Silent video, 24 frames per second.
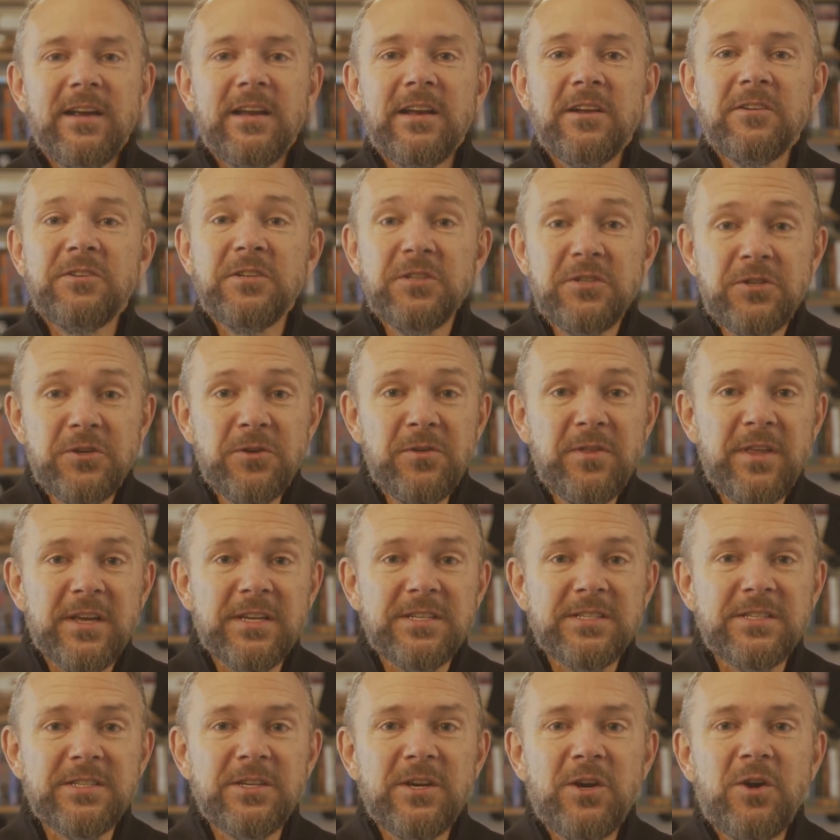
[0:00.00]
Now, to do
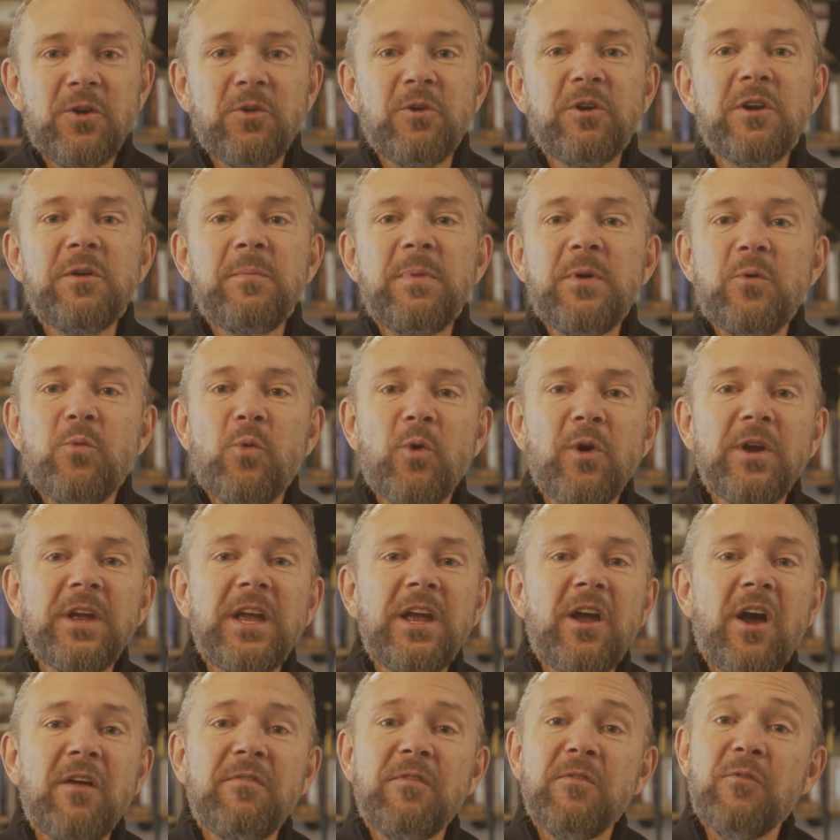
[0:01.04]
this, we're going to be
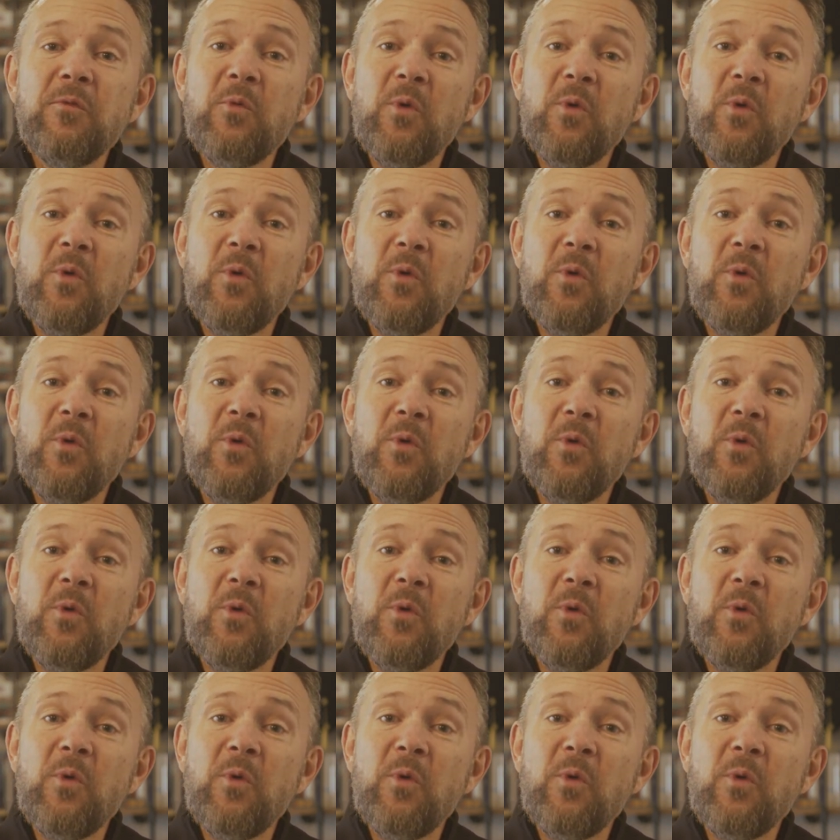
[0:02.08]
working off of